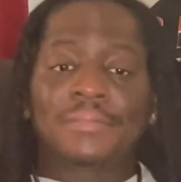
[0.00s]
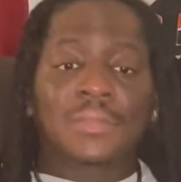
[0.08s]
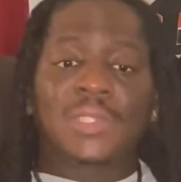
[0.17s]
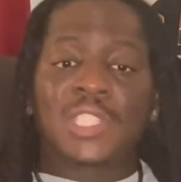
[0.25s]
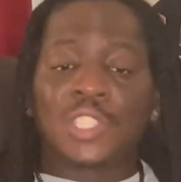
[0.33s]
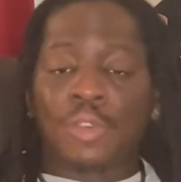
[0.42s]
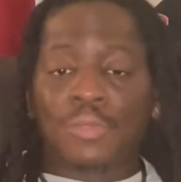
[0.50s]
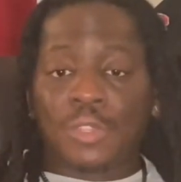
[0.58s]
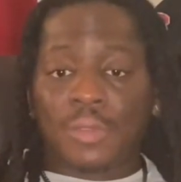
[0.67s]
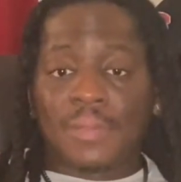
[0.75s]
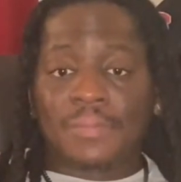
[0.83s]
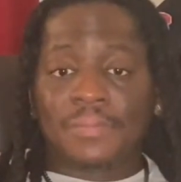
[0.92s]
Just don't do
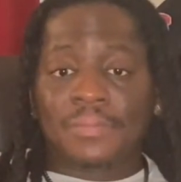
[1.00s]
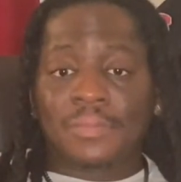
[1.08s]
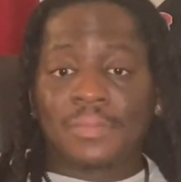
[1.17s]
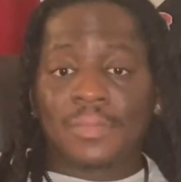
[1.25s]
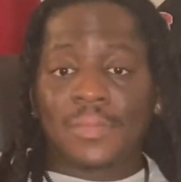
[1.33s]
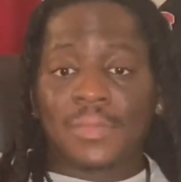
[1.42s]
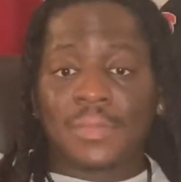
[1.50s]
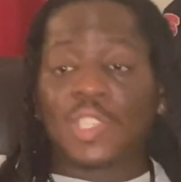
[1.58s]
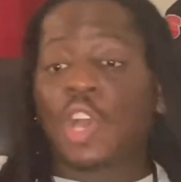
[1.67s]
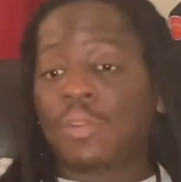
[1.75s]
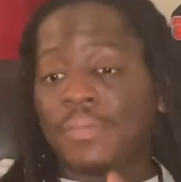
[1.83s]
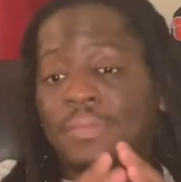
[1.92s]
it.
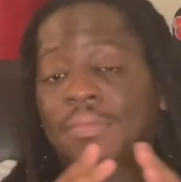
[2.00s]
So,